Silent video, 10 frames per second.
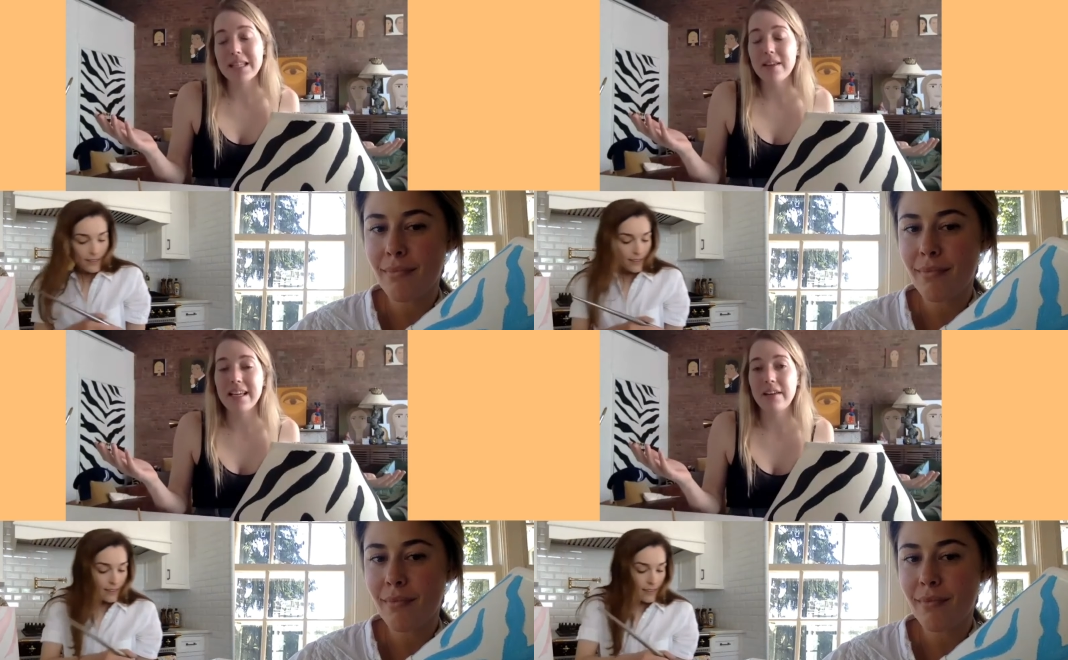
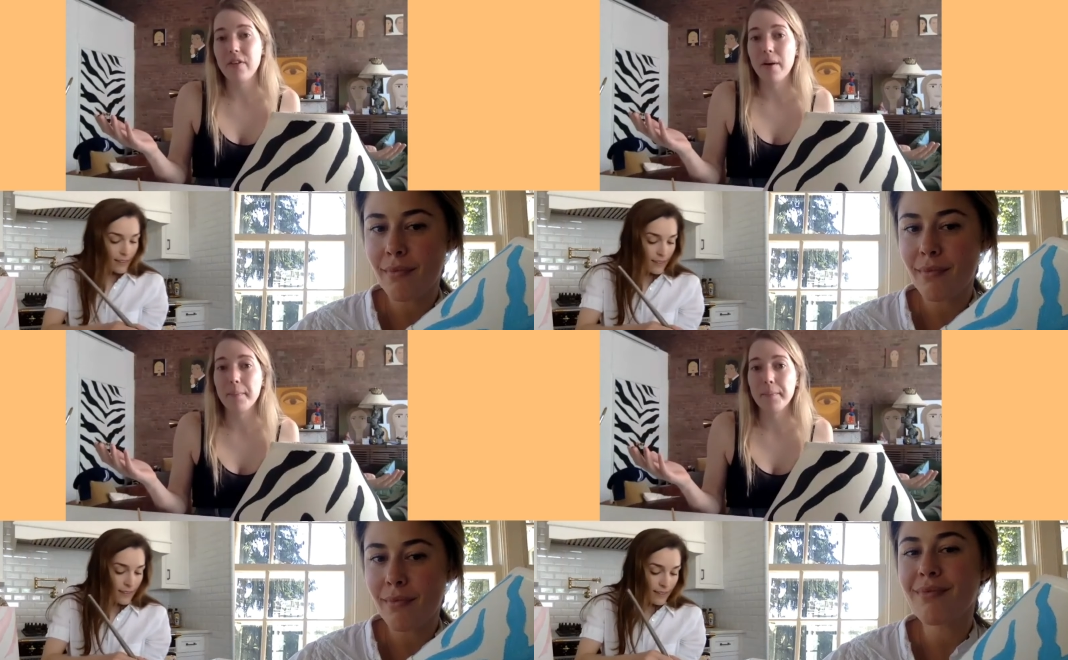Speaker 1: something
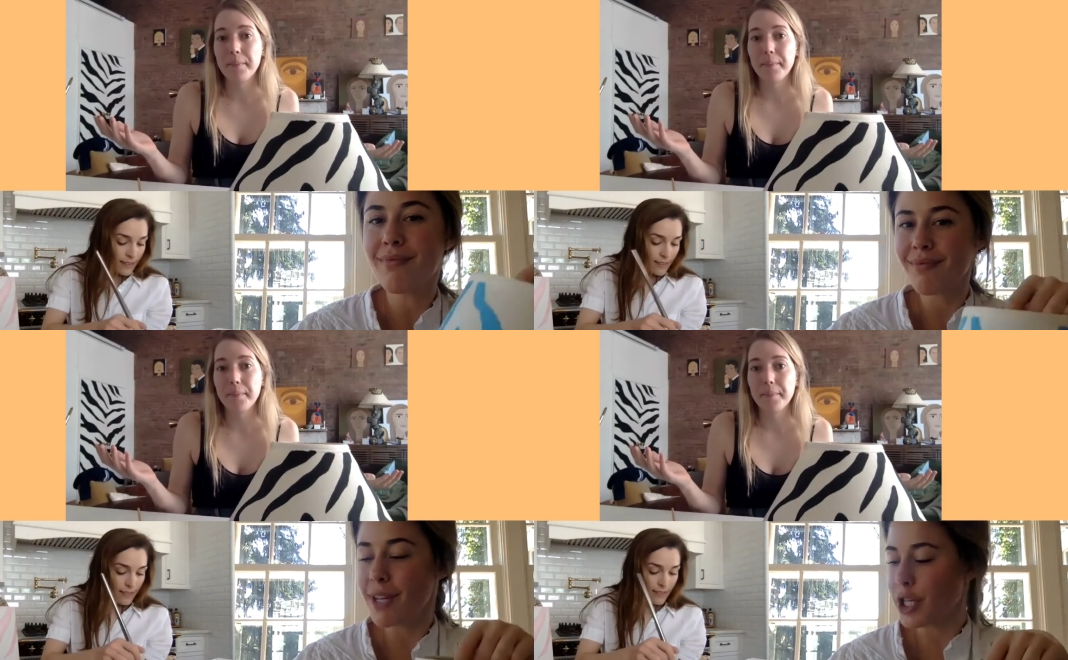different.
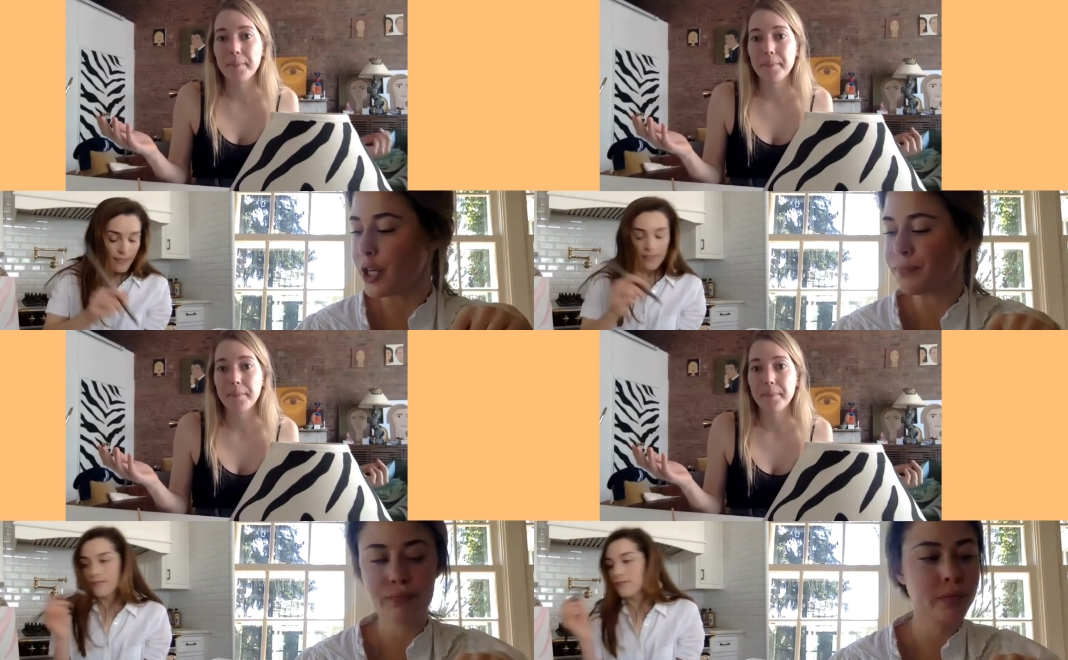
Speaker 2: Me
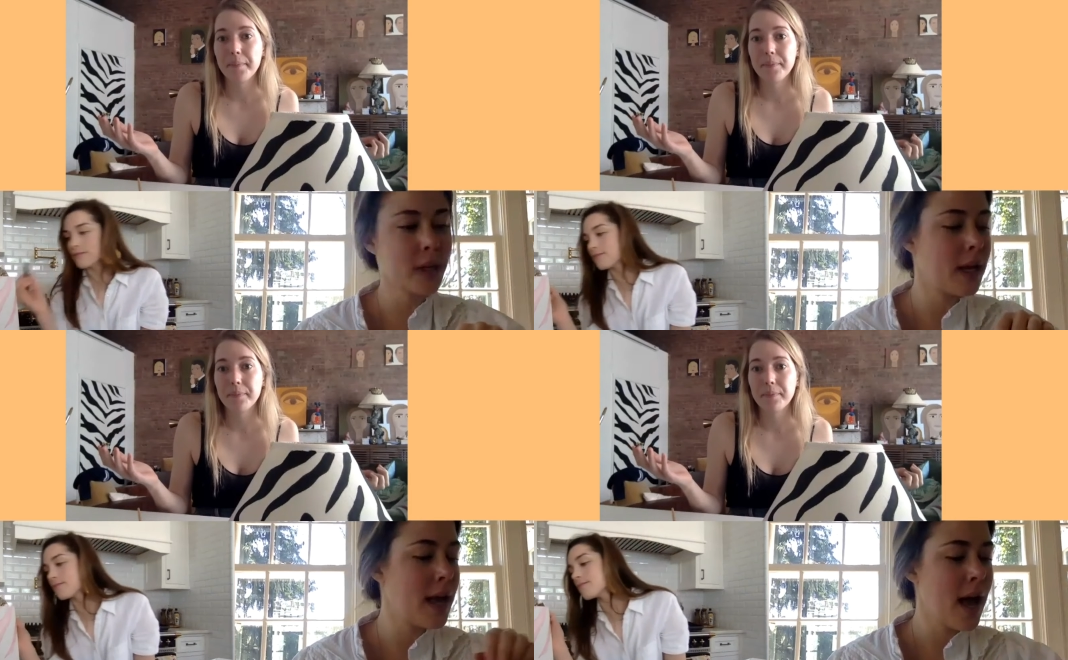too.
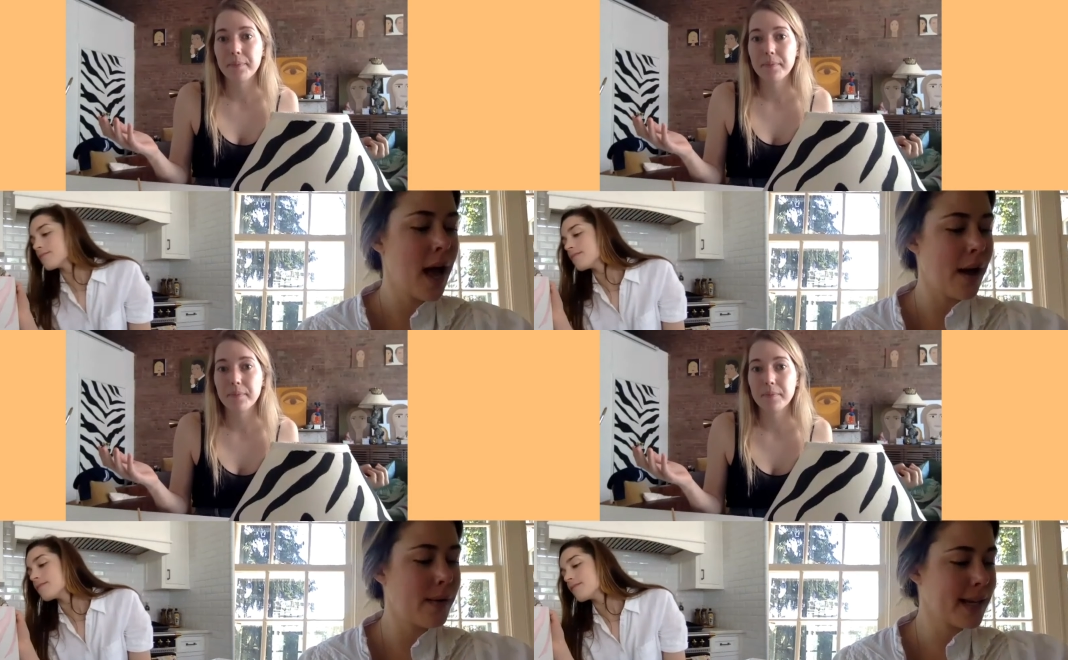
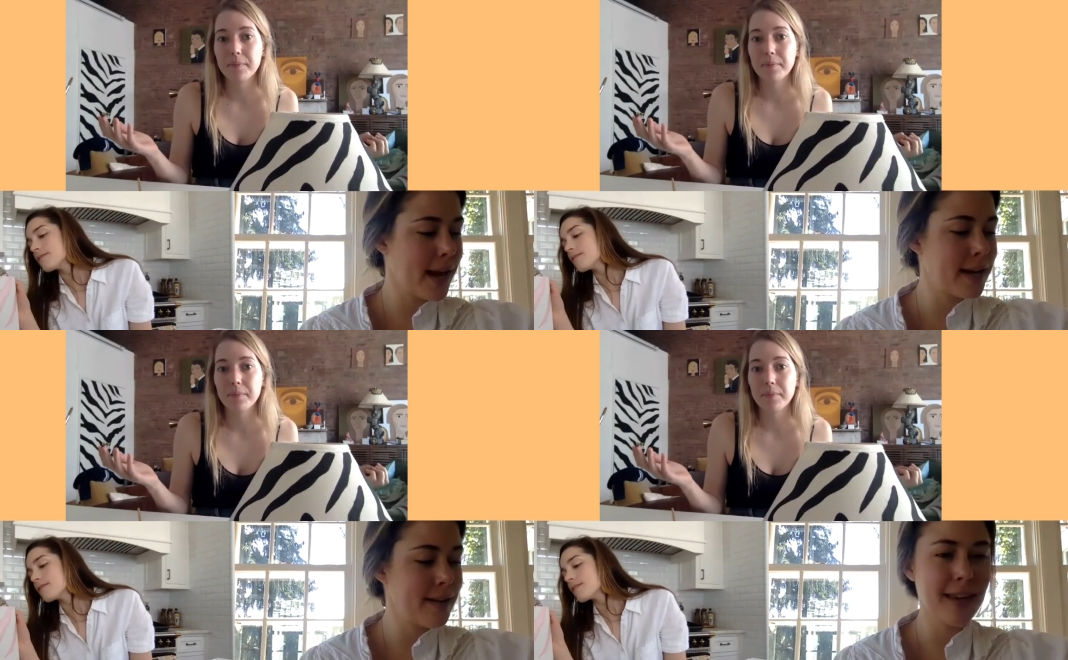I was
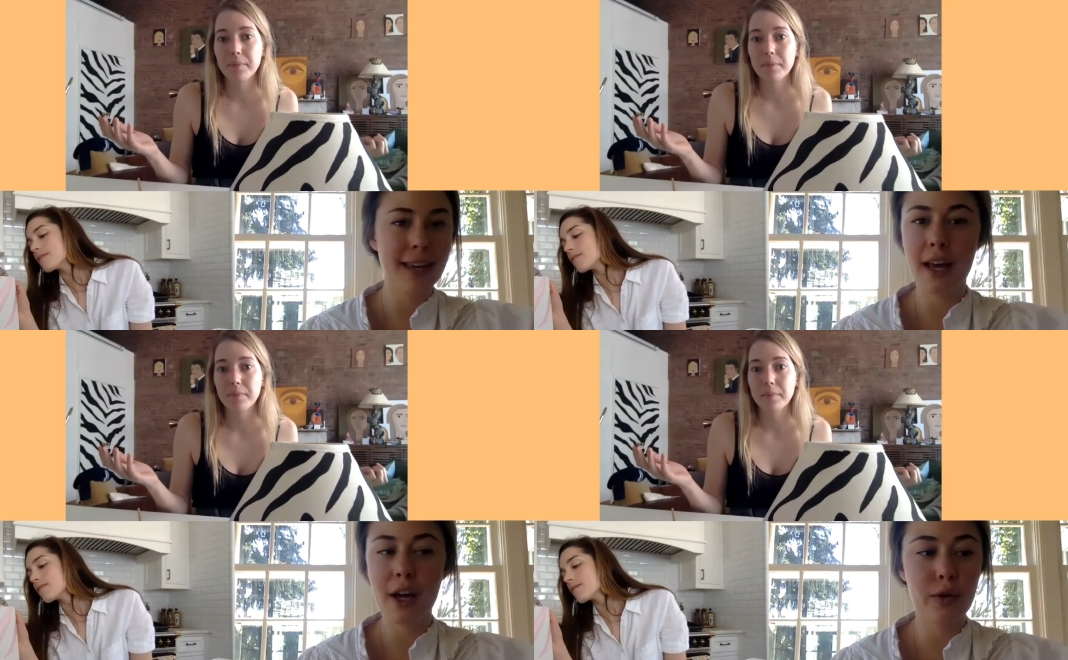kind of
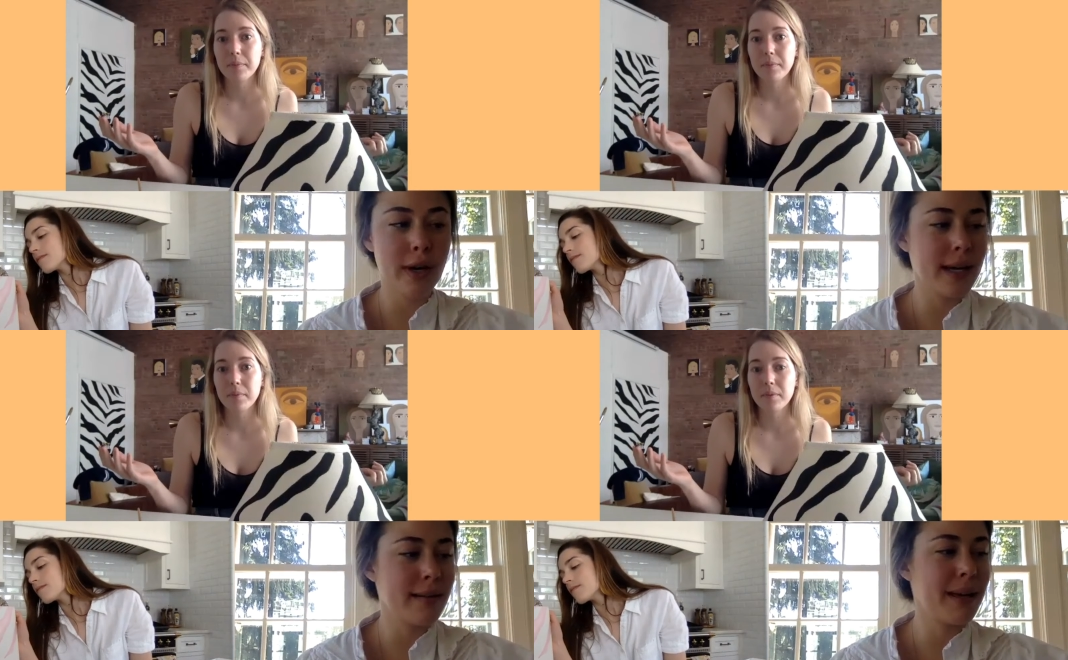thinking a
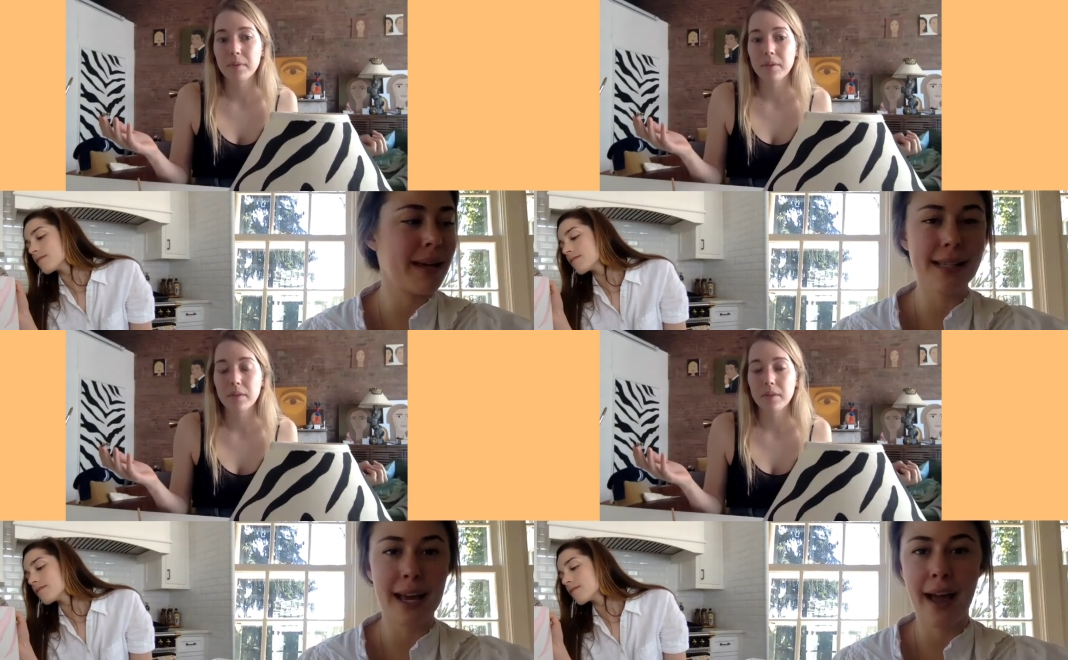green
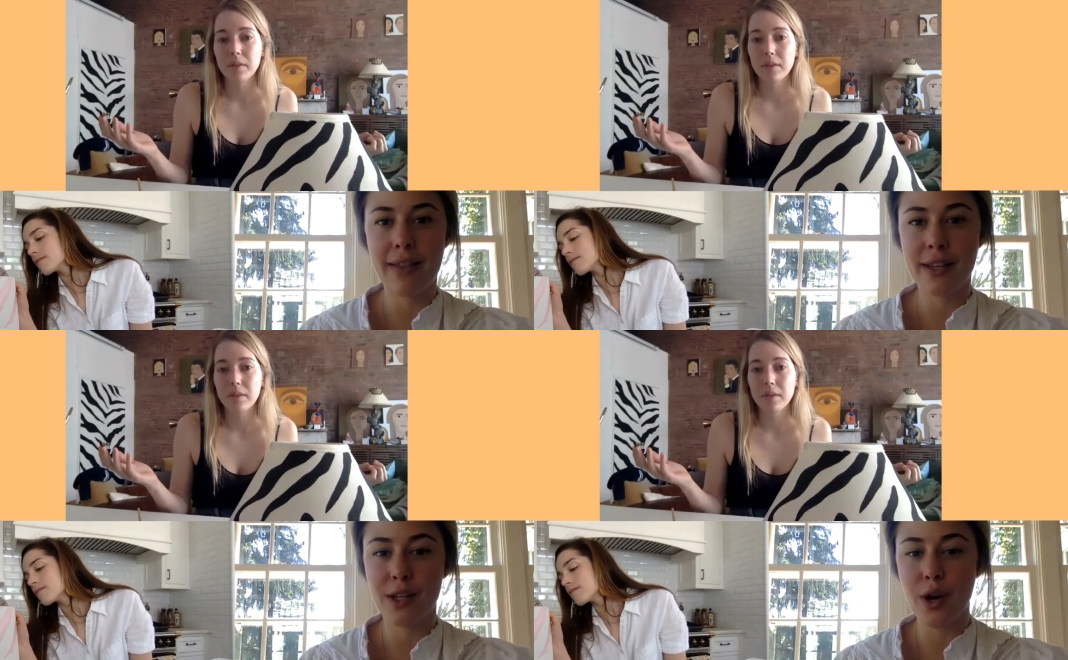because I
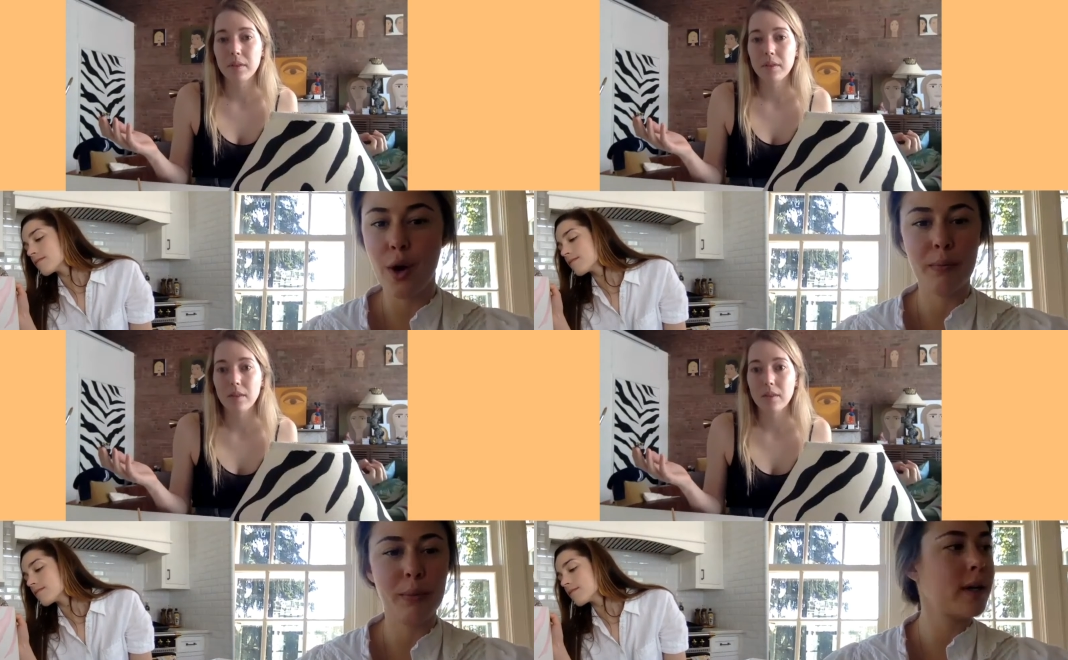have this
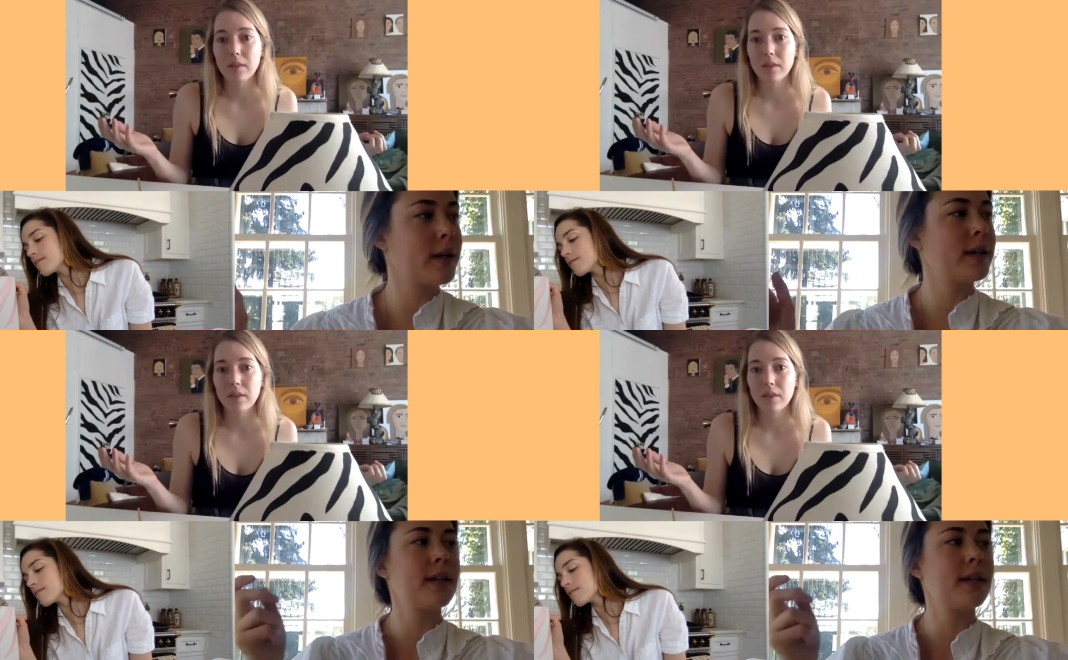notebook